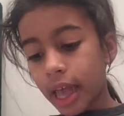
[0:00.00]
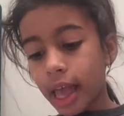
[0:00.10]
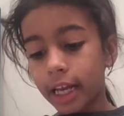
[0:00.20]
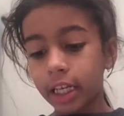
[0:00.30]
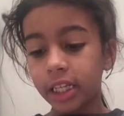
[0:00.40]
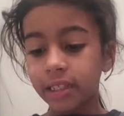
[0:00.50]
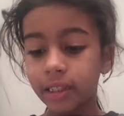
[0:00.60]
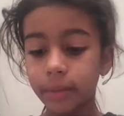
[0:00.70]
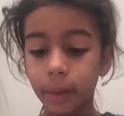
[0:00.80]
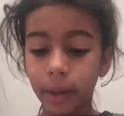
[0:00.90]
and it
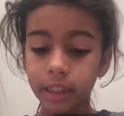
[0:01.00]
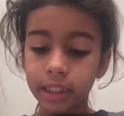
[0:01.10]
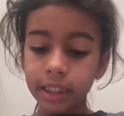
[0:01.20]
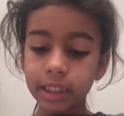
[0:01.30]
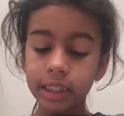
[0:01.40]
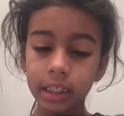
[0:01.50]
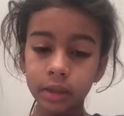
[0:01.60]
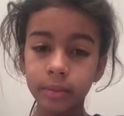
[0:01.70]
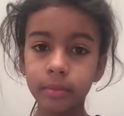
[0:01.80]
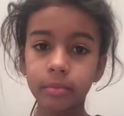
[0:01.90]
needs to be about 6
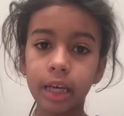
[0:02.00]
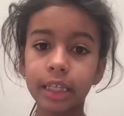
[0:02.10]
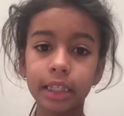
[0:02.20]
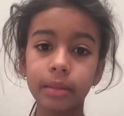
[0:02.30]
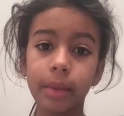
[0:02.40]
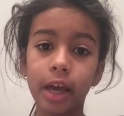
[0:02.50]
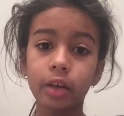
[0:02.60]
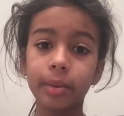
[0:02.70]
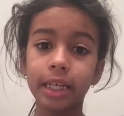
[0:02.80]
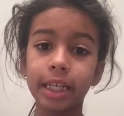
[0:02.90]
centimeters. It doesn't
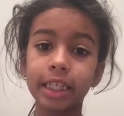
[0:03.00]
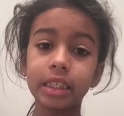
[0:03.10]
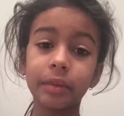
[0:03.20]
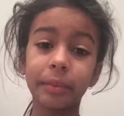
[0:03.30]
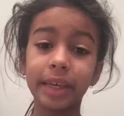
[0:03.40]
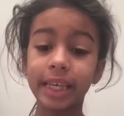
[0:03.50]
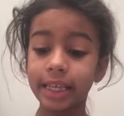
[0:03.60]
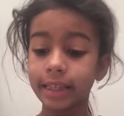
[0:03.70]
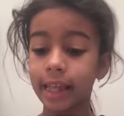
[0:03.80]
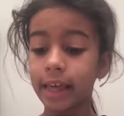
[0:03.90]
matter, but it needs to
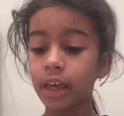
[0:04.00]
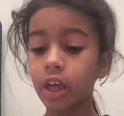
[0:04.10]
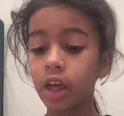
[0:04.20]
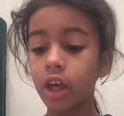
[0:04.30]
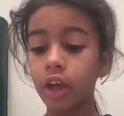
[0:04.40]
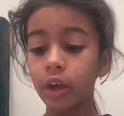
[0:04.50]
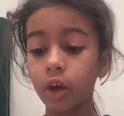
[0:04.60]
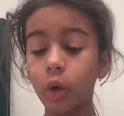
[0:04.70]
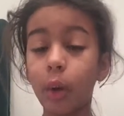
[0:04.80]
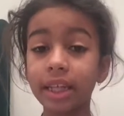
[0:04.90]
be like
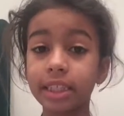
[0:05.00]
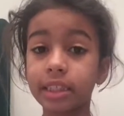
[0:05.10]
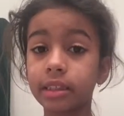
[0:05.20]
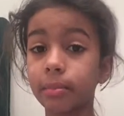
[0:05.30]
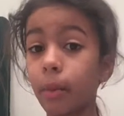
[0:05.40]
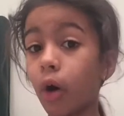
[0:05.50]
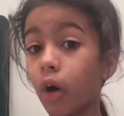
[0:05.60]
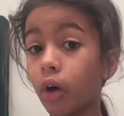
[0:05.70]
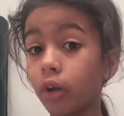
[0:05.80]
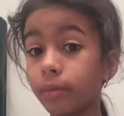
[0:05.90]
quite
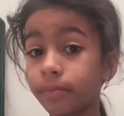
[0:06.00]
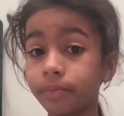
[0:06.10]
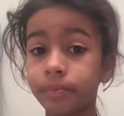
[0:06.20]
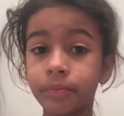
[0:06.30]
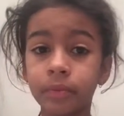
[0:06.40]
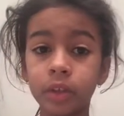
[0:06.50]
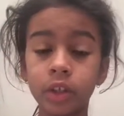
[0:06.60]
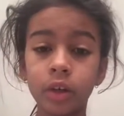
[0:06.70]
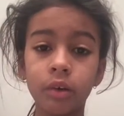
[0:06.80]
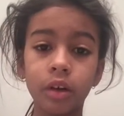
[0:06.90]
small.
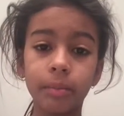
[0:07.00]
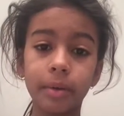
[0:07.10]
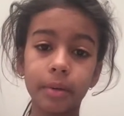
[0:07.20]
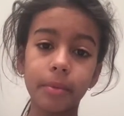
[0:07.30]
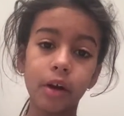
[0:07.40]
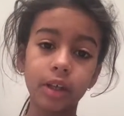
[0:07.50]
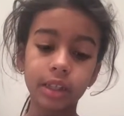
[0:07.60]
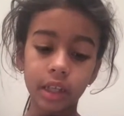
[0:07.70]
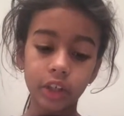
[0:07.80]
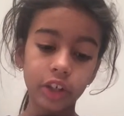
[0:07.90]
Big
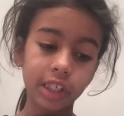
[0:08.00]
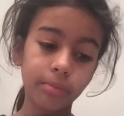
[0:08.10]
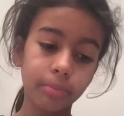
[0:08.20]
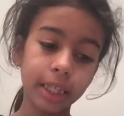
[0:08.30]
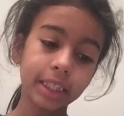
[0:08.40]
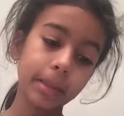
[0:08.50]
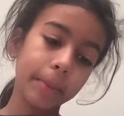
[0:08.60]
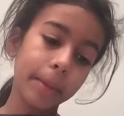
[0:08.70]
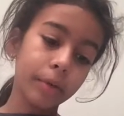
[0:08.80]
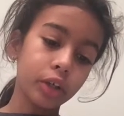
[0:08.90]
box. And you just place the
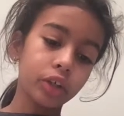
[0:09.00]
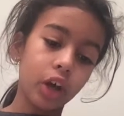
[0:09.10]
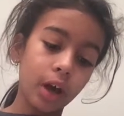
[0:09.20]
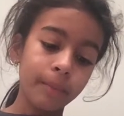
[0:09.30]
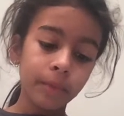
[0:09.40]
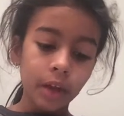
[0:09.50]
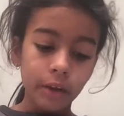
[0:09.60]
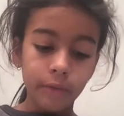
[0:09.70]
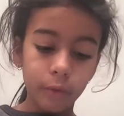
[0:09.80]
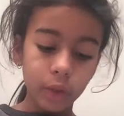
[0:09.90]
paper on top,
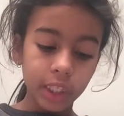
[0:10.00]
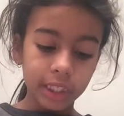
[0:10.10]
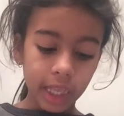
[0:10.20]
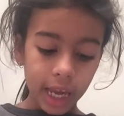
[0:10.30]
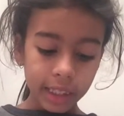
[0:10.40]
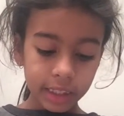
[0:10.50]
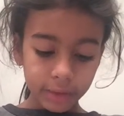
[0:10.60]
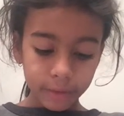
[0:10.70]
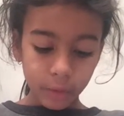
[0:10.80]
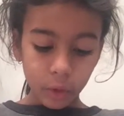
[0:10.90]
fold the sides,
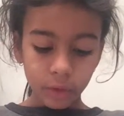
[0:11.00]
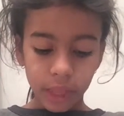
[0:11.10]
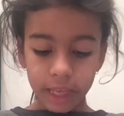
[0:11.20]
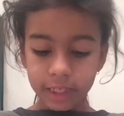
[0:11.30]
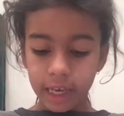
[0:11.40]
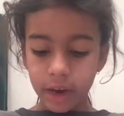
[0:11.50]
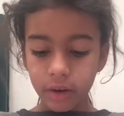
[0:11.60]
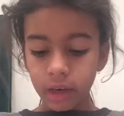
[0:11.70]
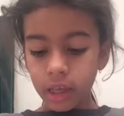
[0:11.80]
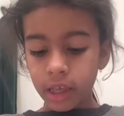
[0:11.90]
and fold that down.